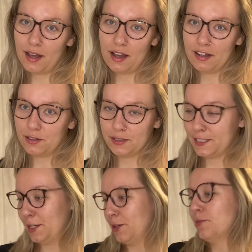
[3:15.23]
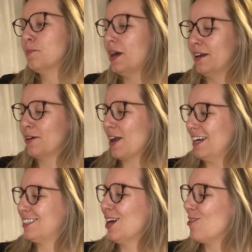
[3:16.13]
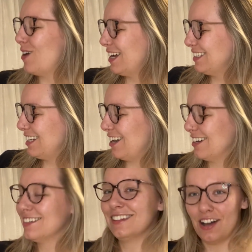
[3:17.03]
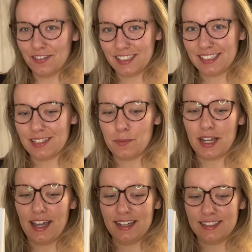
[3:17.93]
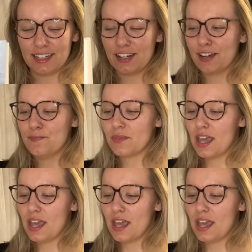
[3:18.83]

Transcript: I don't know what to tell you, but okay, so Wild at Heart, obviously still by K.A.Tucker,